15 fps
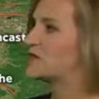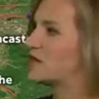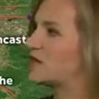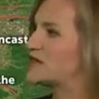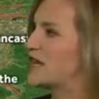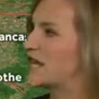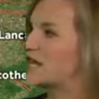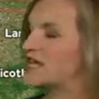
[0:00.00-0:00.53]
So to
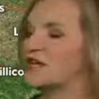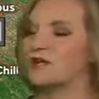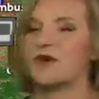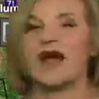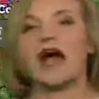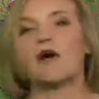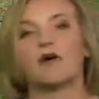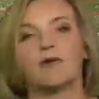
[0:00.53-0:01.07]
take you
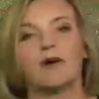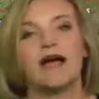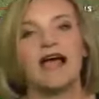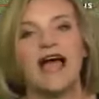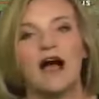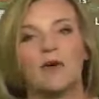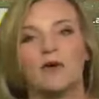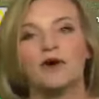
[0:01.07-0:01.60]
hour by
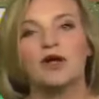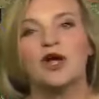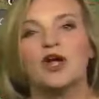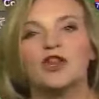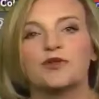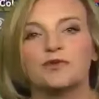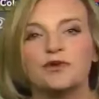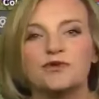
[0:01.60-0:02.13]
hour
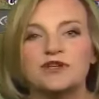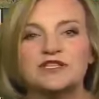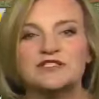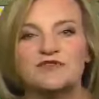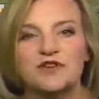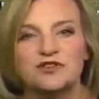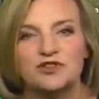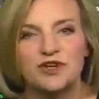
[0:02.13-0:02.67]
through
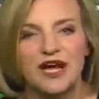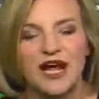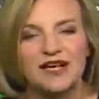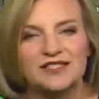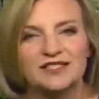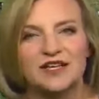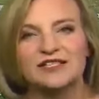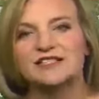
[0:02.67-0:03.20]
this
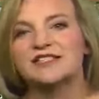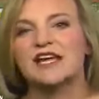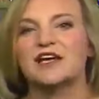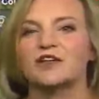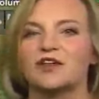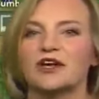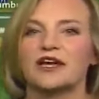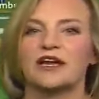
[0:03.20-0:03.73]
futurecast, let's
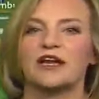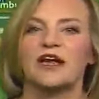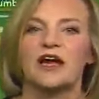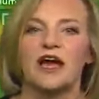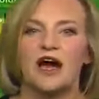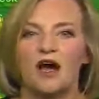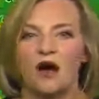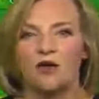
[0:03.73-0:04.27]
take a look at
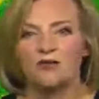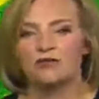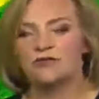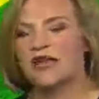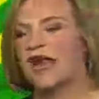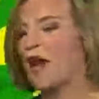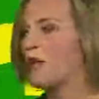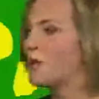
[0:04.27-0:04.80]
uh,
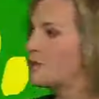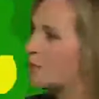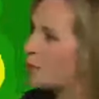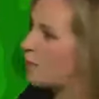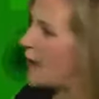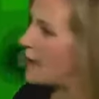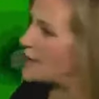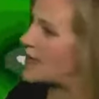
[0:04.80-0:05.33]
now
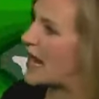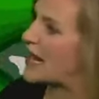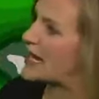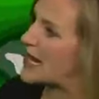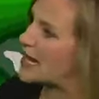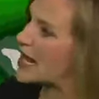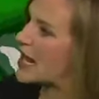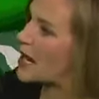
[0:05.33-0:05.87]
through about 8
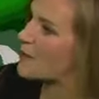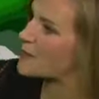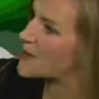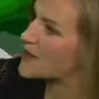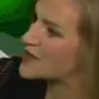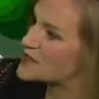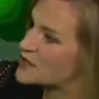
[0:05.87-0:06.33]
a.m.